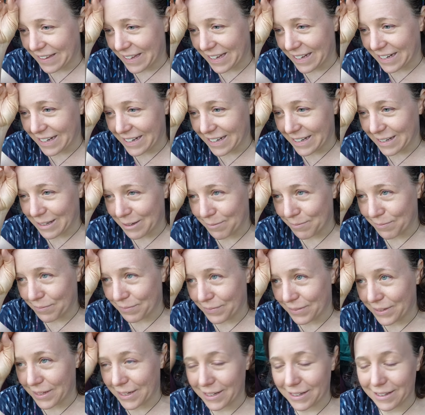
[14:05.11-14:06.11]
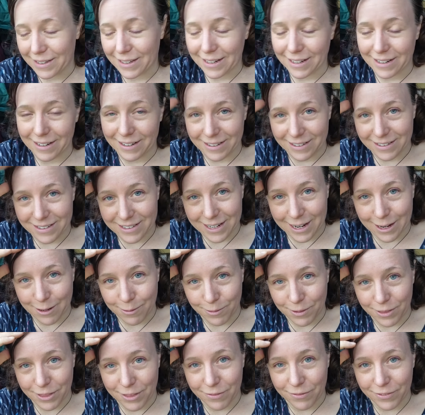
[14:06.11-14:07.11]
then I just had a nice chat
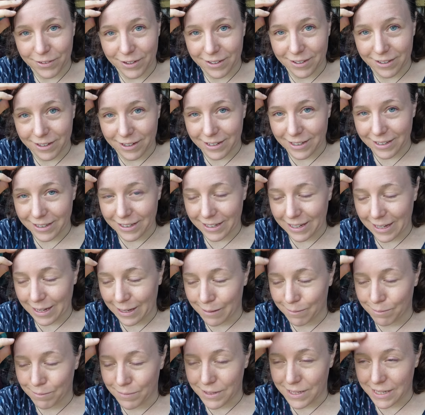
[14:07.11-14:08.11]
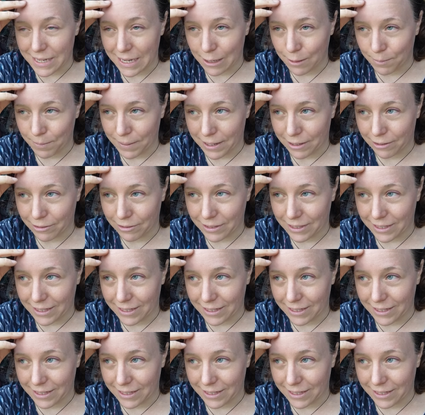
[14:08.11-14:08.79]
with the first guy that came to help out